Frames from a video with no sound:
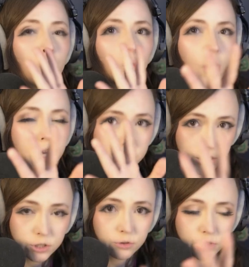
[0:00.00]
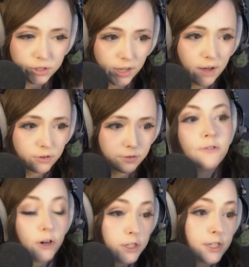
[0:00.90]
What to do to level?
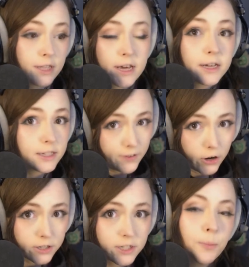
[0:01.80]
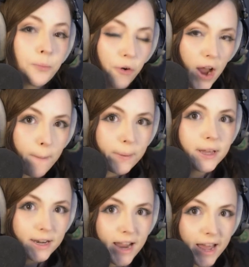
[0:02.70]
First things first, prep
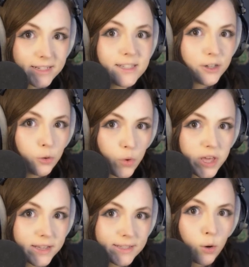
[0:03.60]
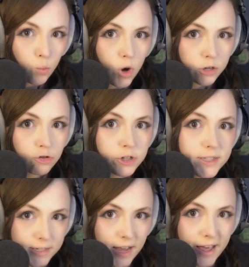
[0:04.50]
next week's
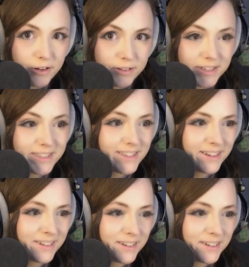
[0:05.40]
Wondrous Tales.